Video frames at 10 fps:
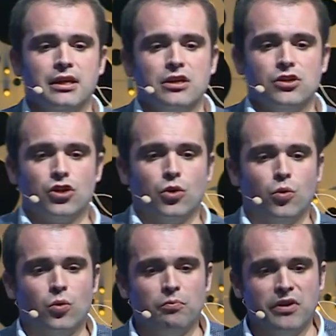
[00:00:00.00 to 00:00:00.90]

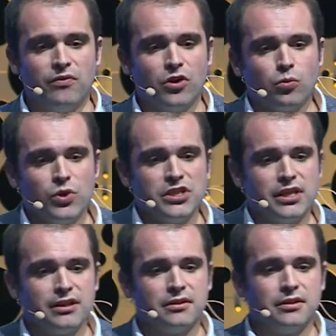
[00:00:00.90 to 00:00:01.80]
So before we
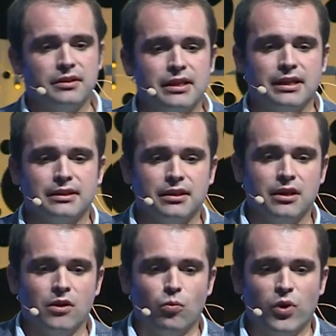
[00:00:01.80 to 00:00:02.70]
said that
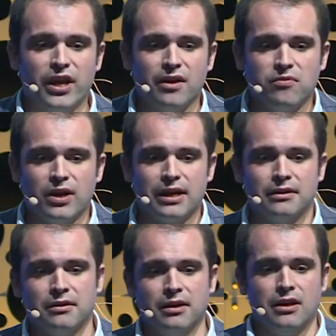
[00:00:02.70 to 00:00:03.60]
we have a